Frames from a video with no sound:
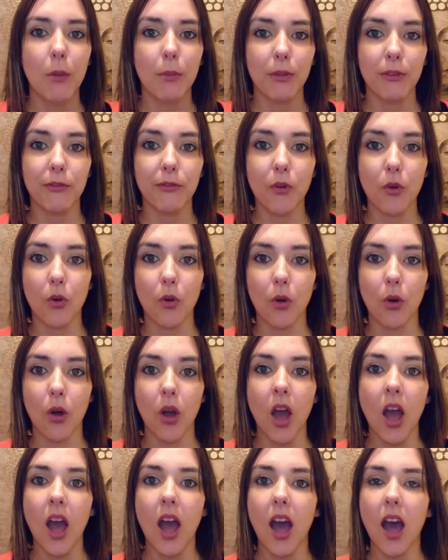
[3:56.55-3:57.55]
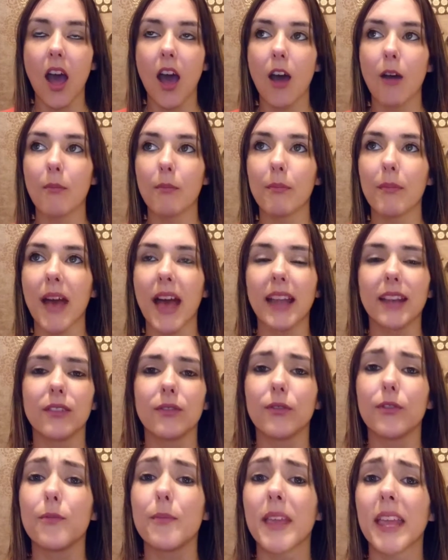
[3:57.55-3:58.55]
before.
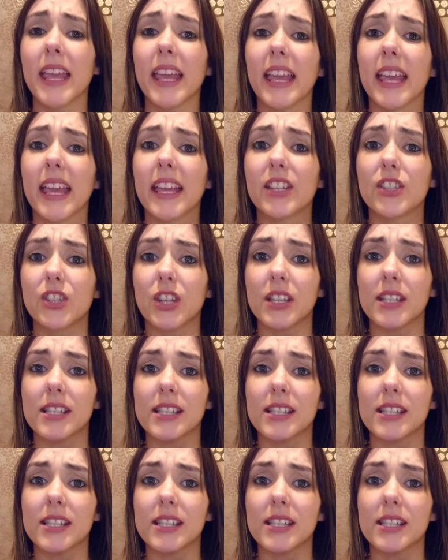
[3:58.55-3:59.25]
And for me,